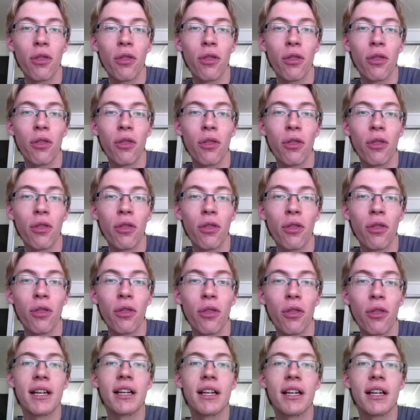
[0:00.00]
allow
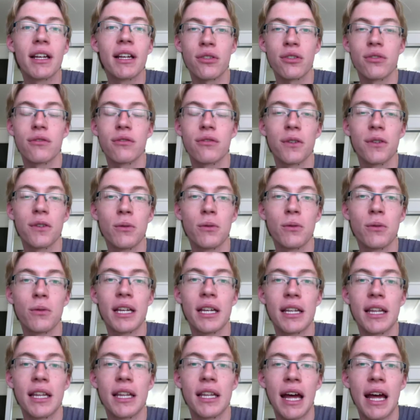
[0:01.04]
for there to be an extra
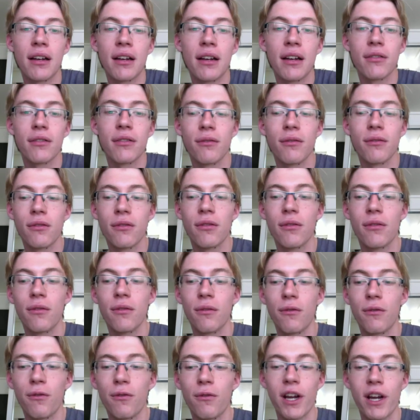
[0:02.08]
film in that
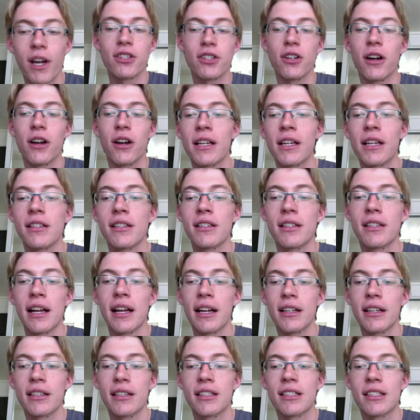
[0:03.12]
franchise
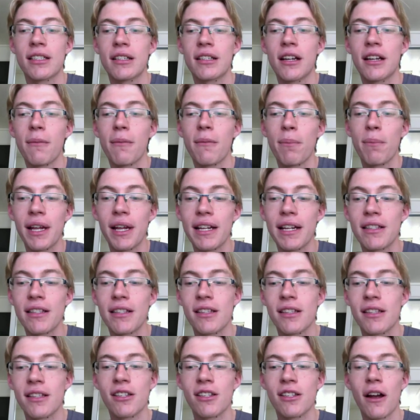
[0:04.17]
that completes
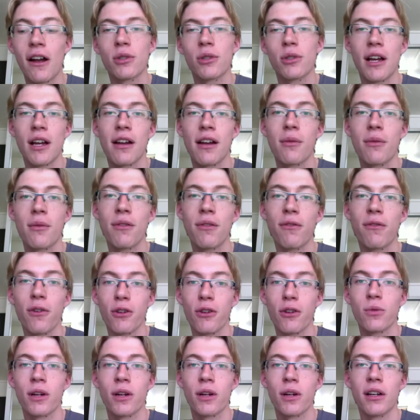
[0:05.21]
the cycle started with the
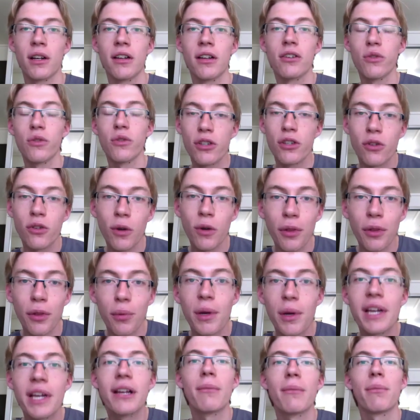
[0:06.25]
first one. Toy Story
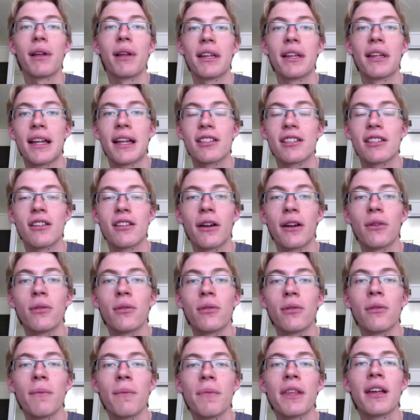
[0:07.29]
3 completed that cycle.